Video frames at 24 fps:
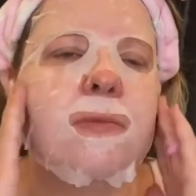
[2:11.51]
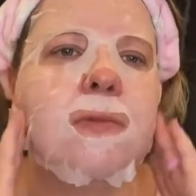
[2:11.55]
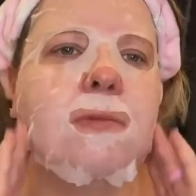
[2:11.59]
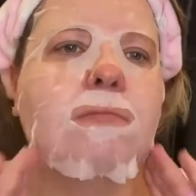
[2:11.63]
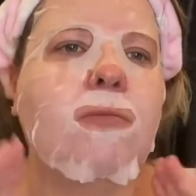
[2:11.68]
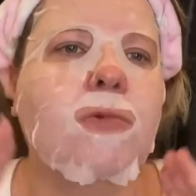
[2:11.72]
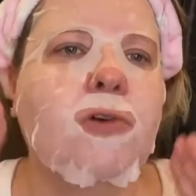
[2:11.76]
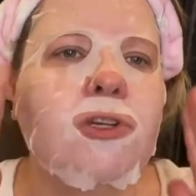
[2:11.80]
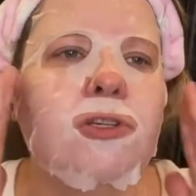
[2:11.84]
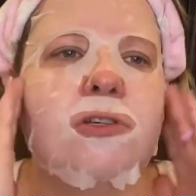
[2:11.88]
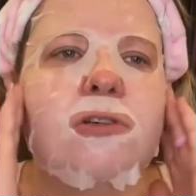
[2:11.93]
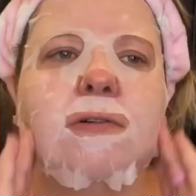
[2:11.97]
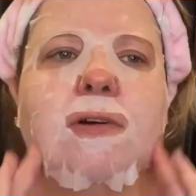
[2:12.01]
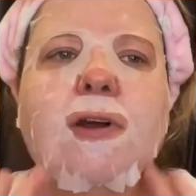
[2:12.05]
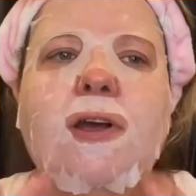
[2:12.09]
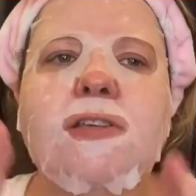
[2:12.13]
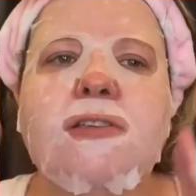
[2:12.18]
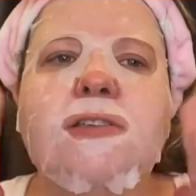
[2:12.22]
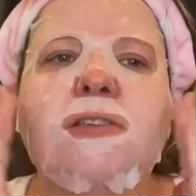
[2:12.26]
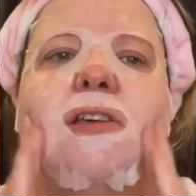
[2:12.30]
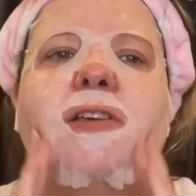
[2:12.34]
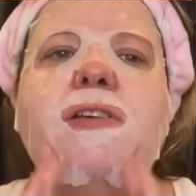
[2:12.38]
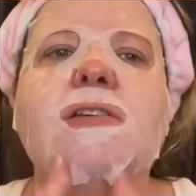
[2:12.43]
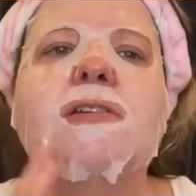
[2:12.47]

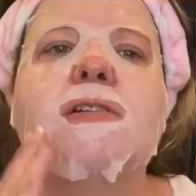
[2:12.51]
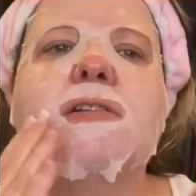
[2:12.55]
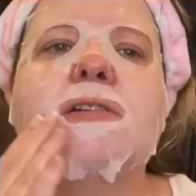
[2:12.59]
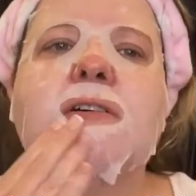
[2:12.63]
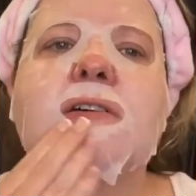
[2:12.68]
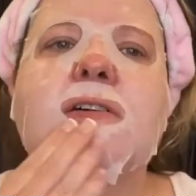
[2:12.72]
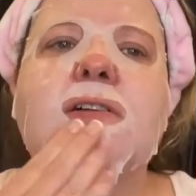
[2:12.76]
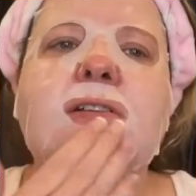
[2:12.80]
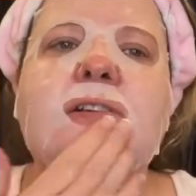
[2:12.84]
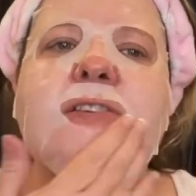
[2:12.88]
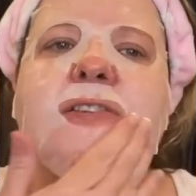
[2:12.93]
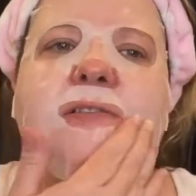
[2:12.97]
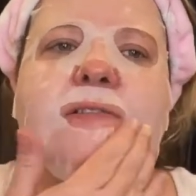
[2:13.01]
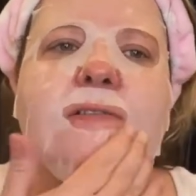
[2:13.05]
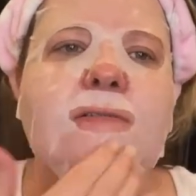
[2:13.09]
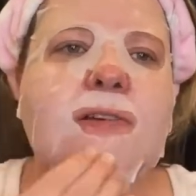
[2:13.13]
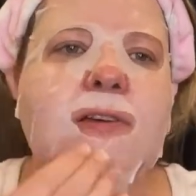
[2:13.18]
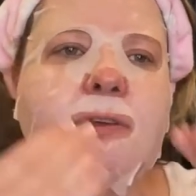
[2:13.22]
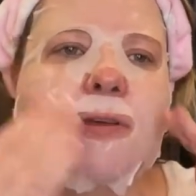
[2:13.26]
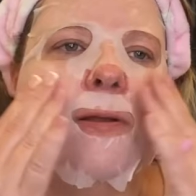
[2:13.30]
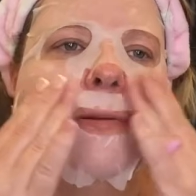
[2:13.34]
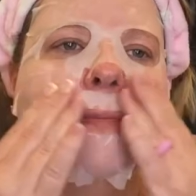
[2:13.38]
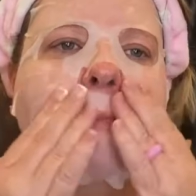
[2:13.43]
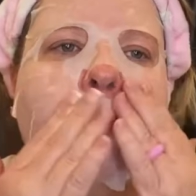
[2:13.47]
moisturizing
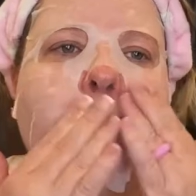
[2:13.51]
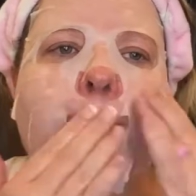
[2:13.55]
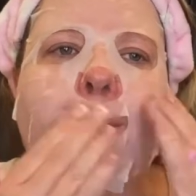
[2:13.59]
glycerin.